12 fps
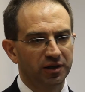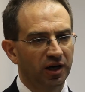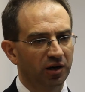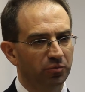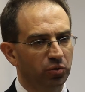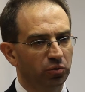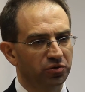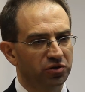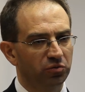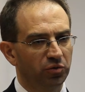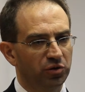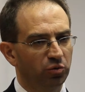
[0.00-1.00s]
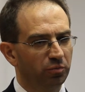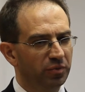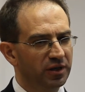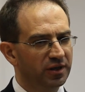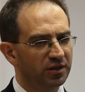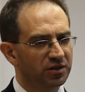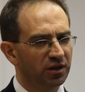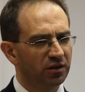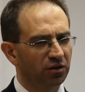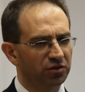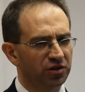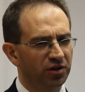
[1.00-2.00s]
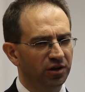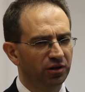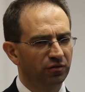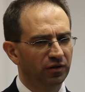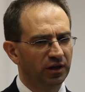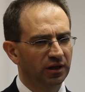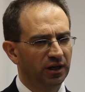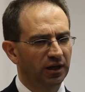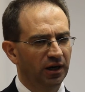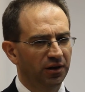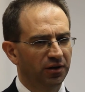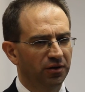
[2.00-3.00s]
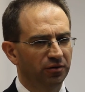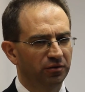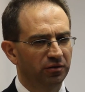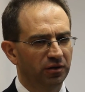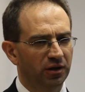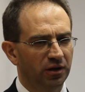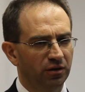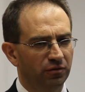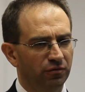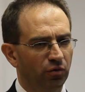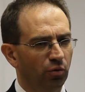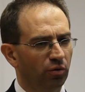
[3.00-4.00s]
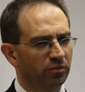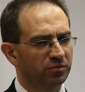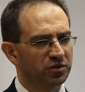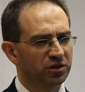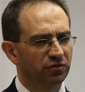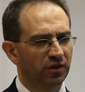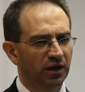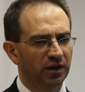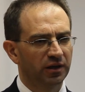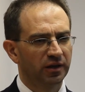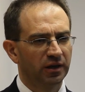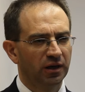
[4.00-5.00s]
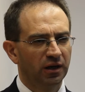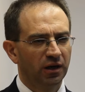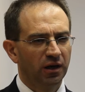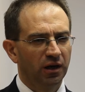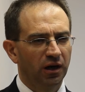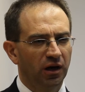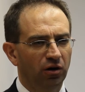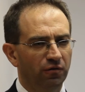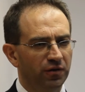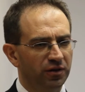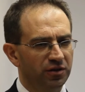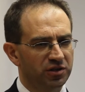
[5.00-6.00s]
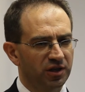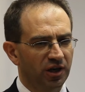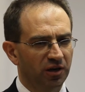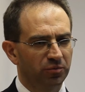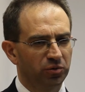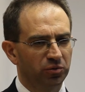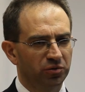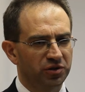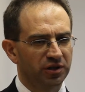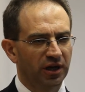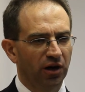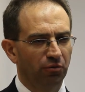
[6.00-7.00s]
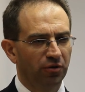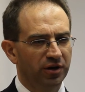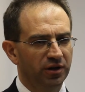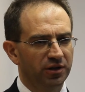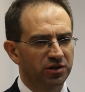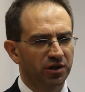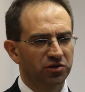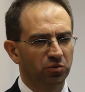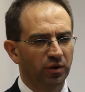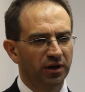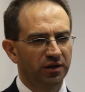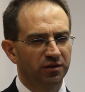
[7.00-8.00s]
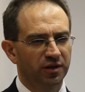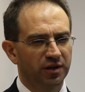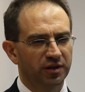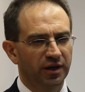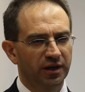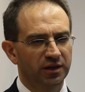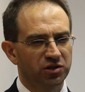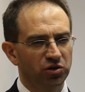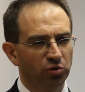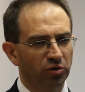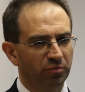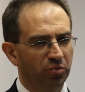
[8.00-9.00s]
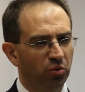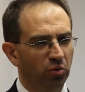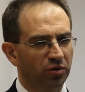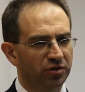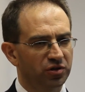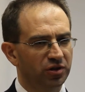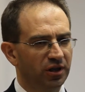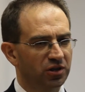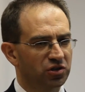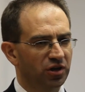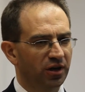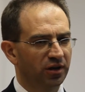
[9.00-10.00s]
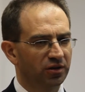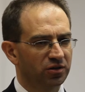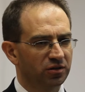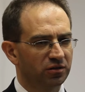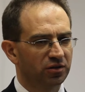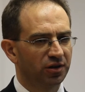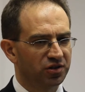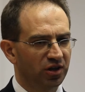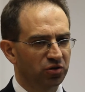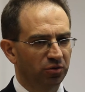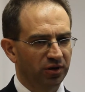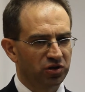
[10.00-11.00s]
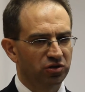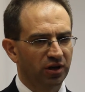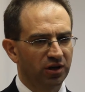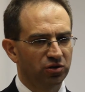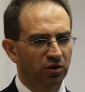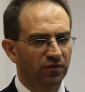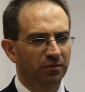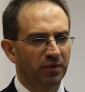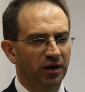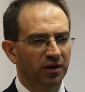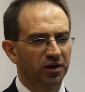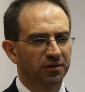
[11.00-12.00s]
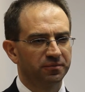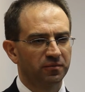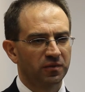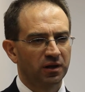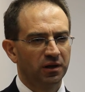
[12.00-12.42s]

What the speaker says: dark pools, which would be considered alternative in other forums, if you like, often those dark pools are written in such a way that they still report to the exchange, to the central exchange of that market.